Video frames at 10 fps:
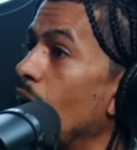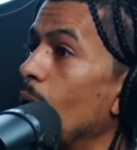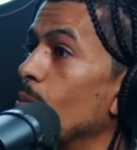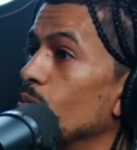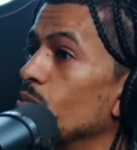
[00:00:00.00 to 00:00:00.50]

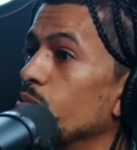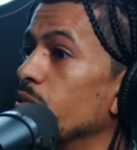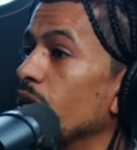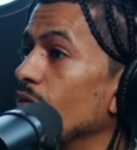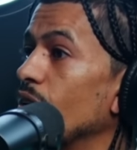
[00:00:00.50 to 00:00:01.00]
I'm
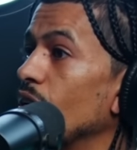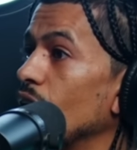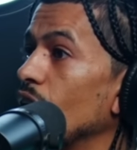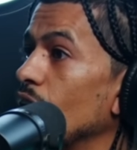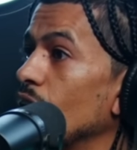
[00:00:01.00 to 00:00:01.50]
living
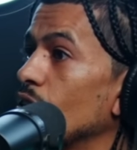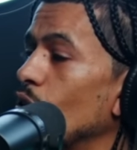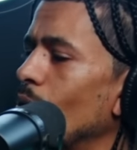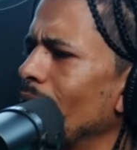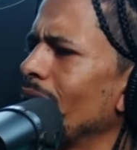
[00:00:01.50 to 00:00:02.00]
in there.
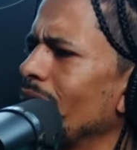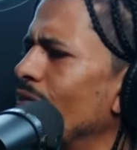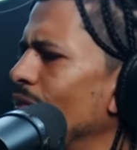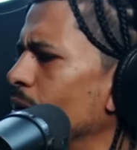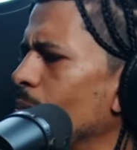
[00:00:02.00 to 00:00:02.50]
So I'm like,
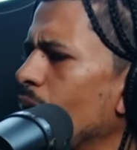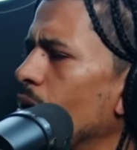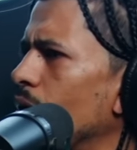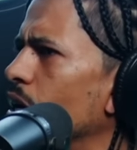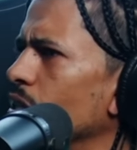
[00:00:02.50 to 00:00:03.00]
I found my
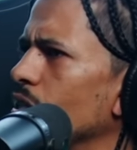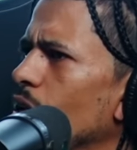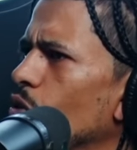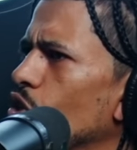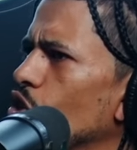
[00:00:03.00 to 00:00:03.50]

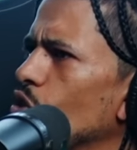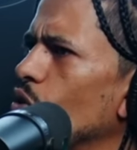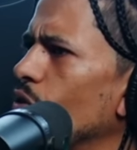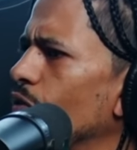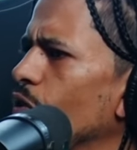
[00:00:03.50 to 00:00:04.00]
cousin that owned a
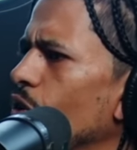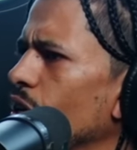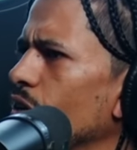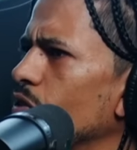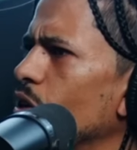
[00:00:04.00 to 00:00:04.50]
store on 40th.